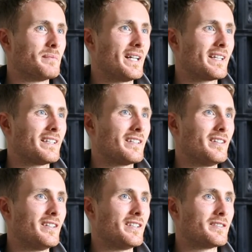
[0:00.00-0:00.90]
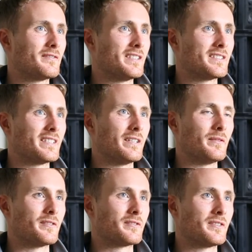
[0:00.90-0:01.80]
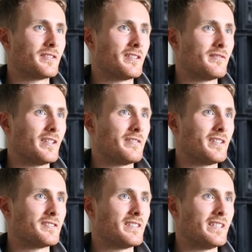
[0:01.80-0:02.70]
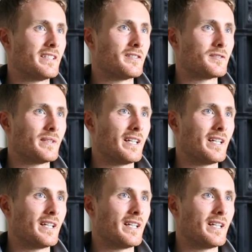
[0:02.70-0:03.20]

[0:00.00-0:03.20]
Back in the height of the estate, when it was around 35,000 acres,